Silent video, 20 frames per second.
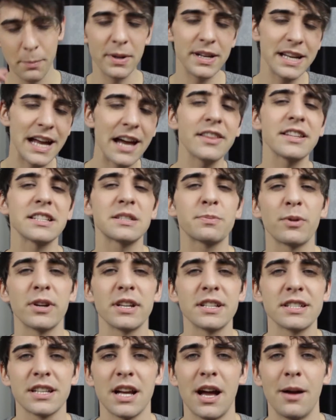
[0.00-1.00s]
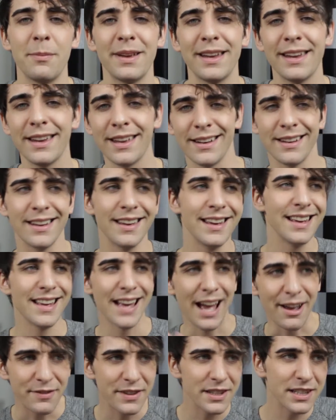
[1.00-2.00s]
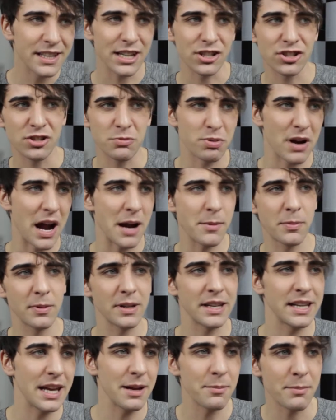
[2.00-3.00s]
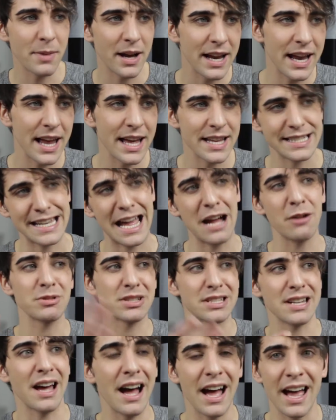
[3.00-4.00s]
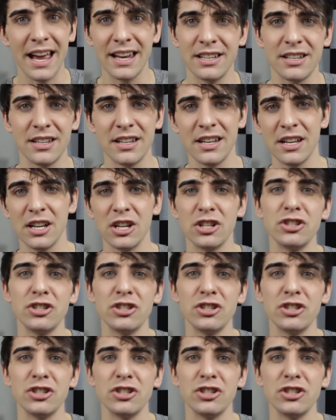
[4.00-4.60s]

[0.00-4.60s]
But now that spring's coming and I feel like I should probably get my ass outside and